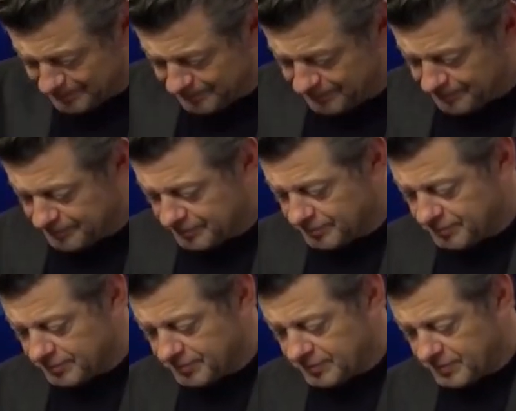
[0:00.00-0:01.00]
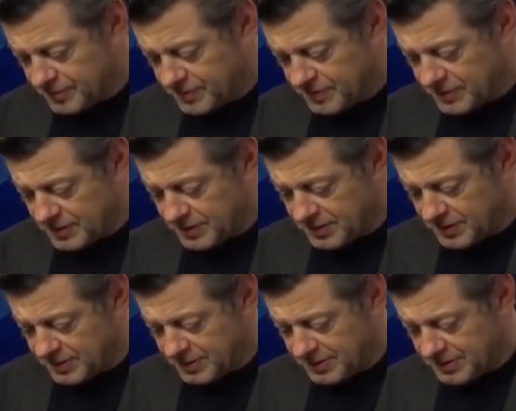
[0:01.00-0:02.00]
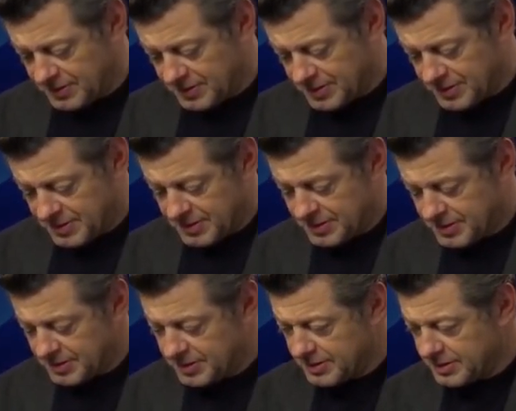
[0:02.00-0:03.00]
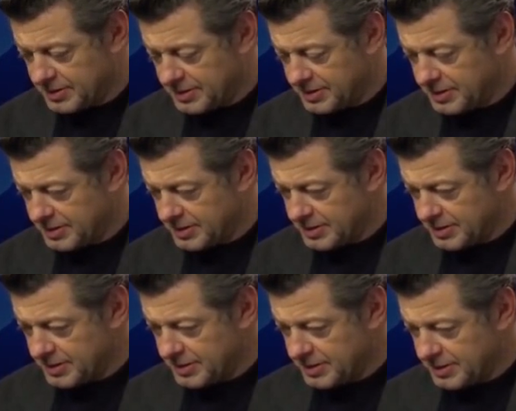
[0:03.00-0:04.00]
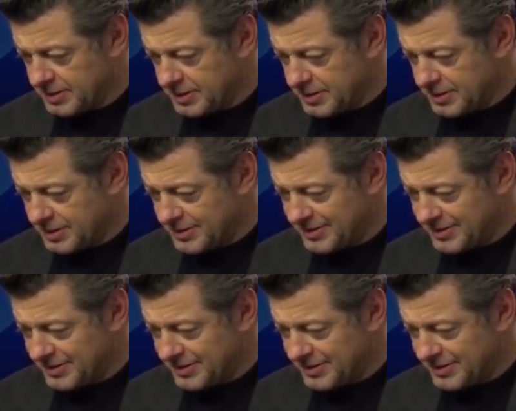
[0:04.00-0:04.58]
This person isn't speaking.